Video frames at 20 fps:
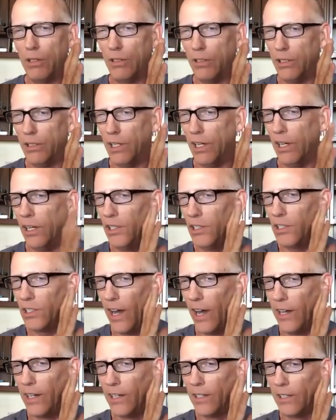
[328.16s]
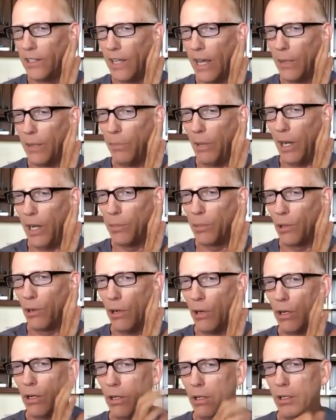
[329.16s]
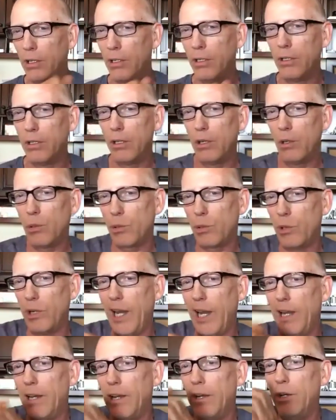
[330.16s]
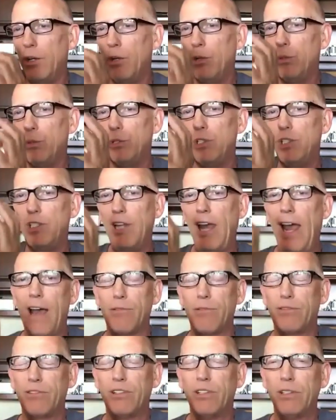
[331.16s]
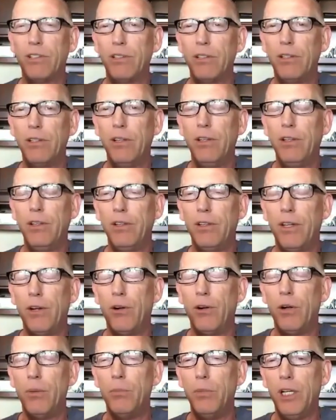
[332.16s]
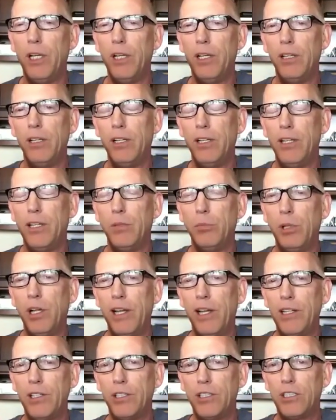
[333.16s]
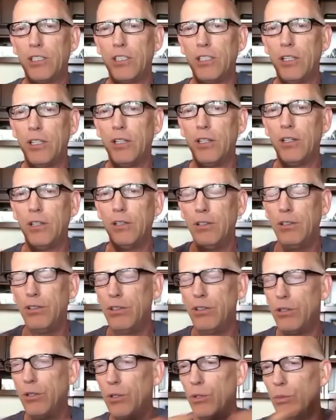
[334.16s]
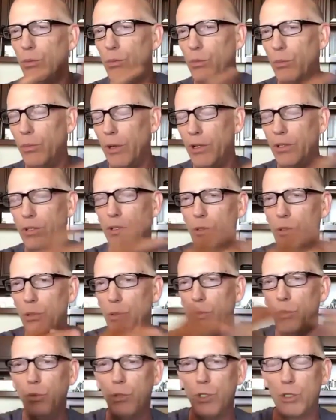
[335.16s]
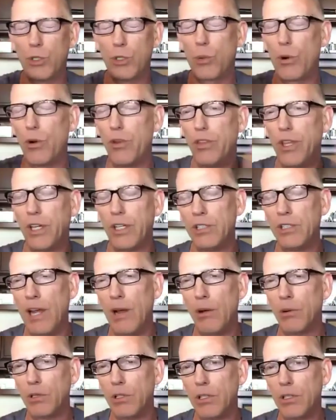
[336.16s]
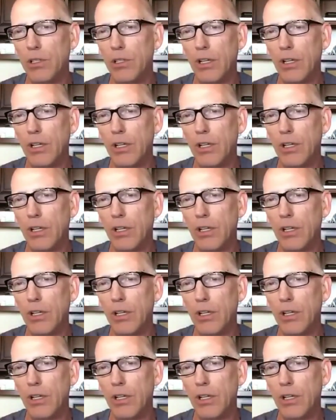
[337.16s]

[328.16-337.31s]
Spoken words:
Did signing that paper create a new staff that are immediately in place to sort things out?